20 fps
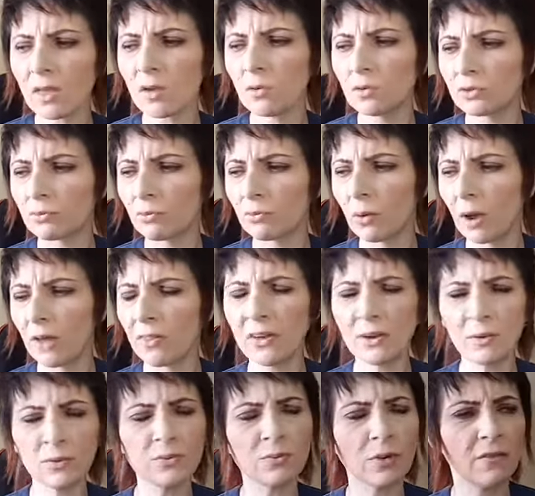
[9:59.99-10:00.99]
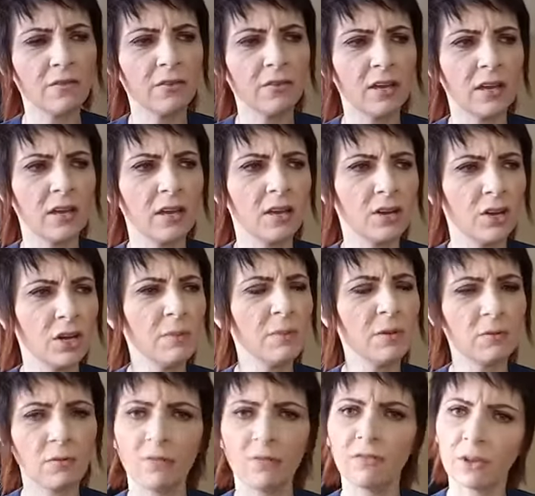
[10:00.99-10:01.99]
I think it could have
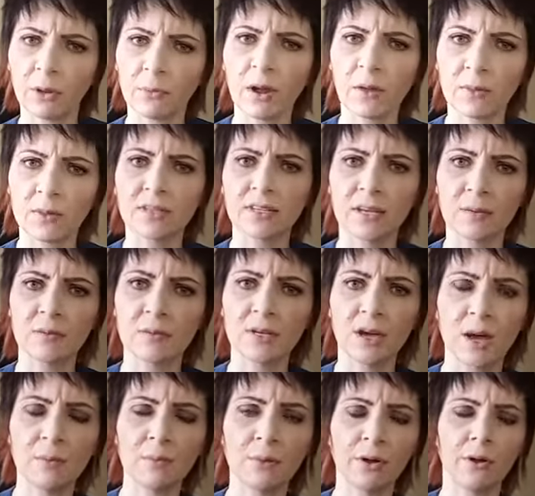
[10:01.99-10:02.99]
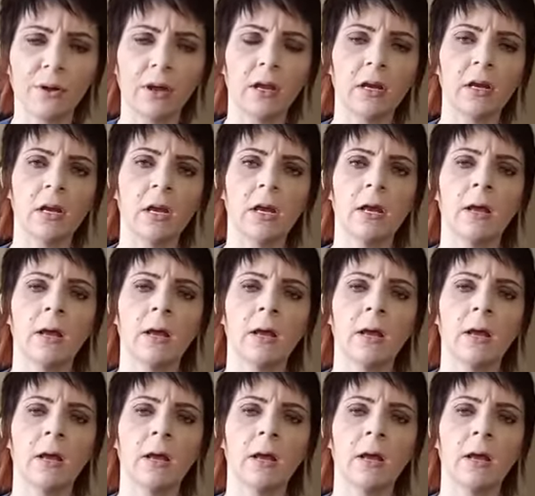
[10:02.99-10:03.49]
been roughly around the same time period,